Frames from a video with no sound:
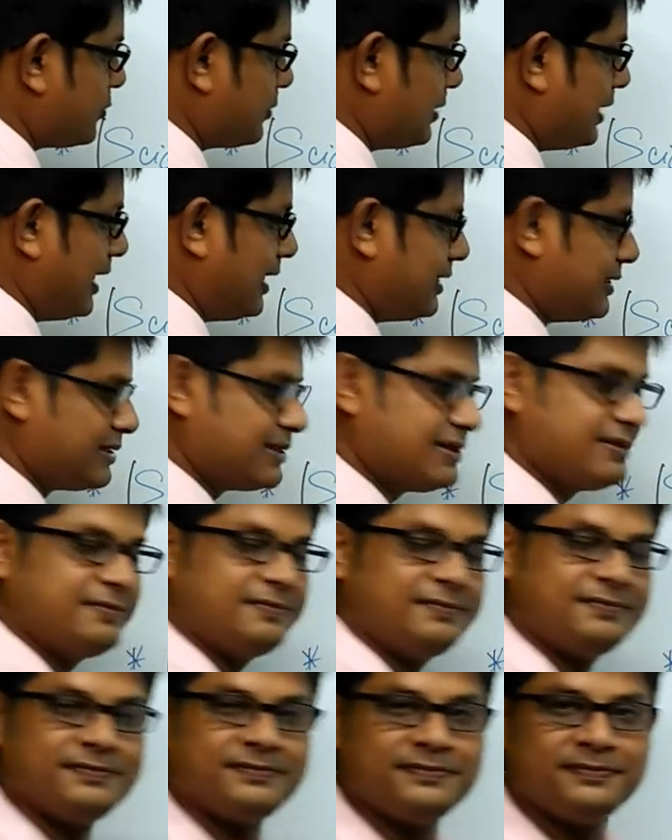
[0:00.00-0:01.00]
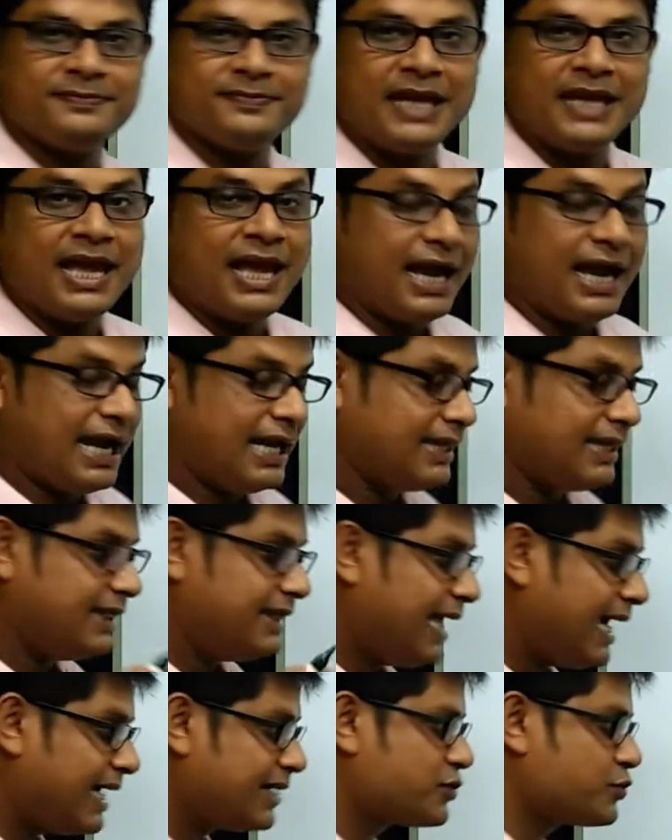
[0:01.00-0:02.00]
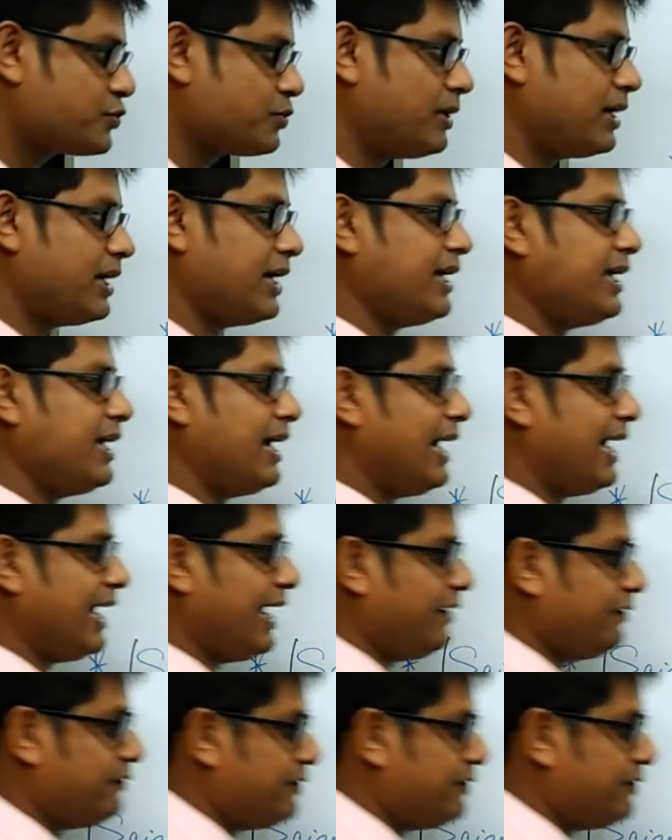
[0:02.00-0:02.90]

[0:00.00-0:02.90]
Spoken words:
well as, and that's why I have